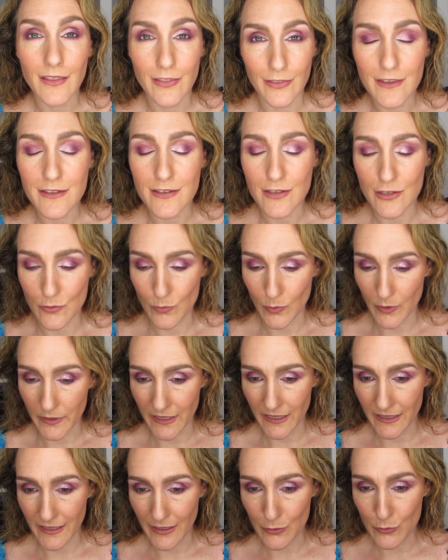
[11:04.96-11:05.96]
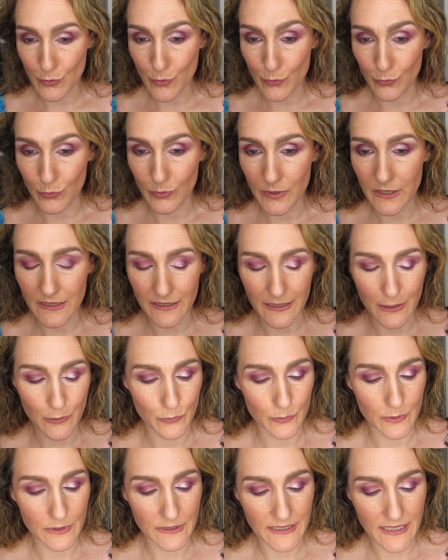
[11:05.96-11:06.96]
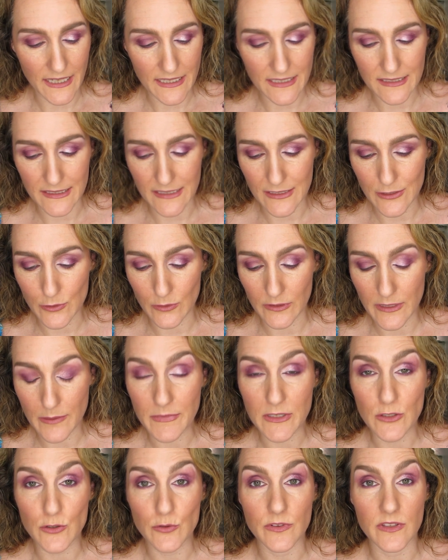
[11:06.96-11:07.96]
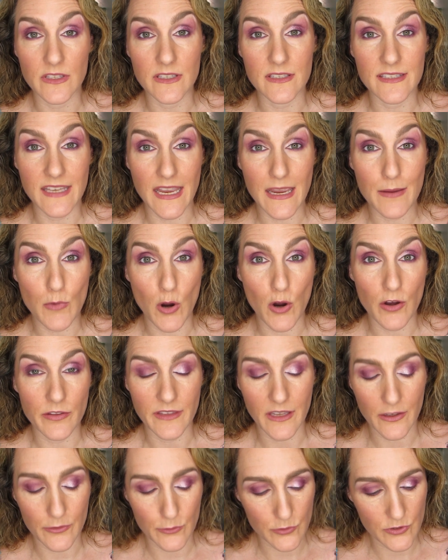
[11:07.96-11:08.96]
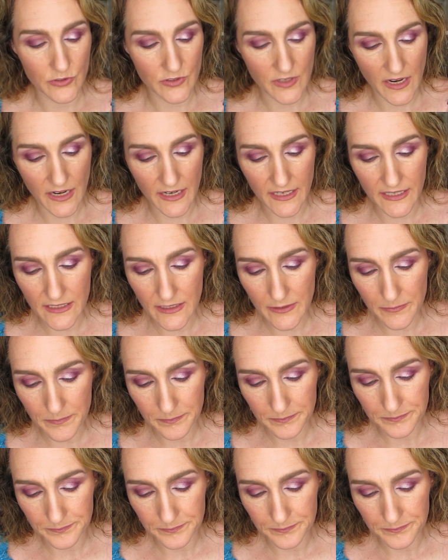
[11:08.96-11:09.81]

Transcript: This is working out really, really nicely. So let me do the same on the other side.